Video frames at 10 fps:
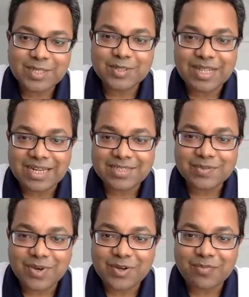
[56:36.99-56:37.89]
So that is
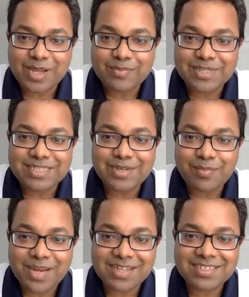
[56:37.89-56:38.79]
one of my personal
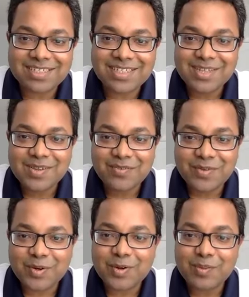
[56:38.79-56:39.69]
plugs
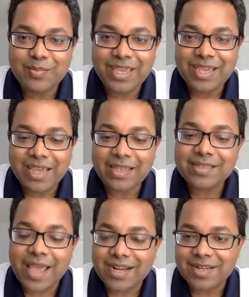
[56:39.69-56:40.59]
for being in
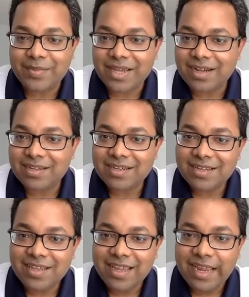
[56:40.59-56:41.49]
the academia,
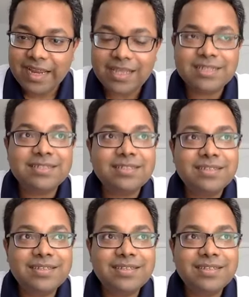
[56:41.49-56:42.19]
it is